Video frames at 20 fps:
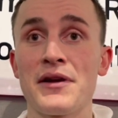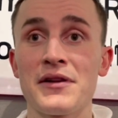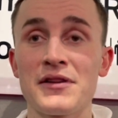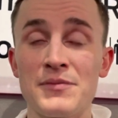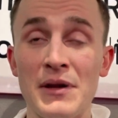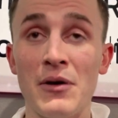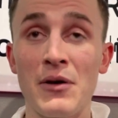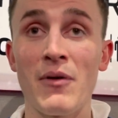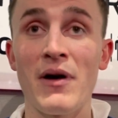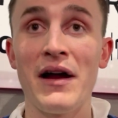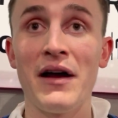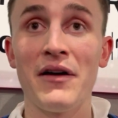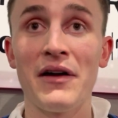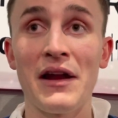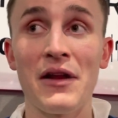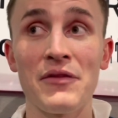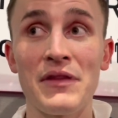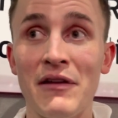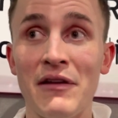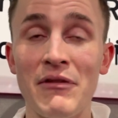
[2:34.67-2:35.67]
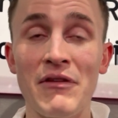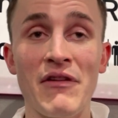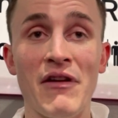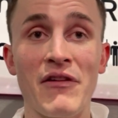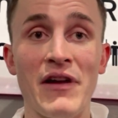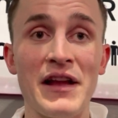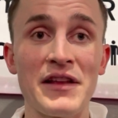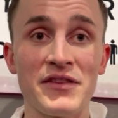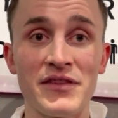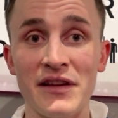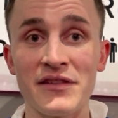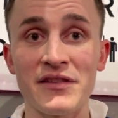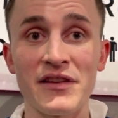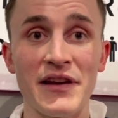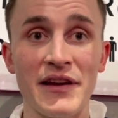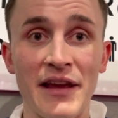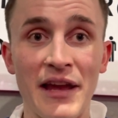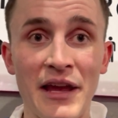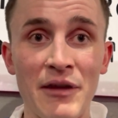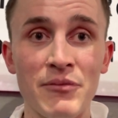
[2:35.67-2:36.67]
it's been a while. I don't think we've ever had 6 in
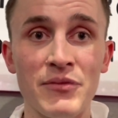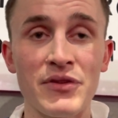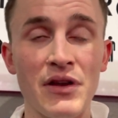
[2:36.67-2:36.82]
a game.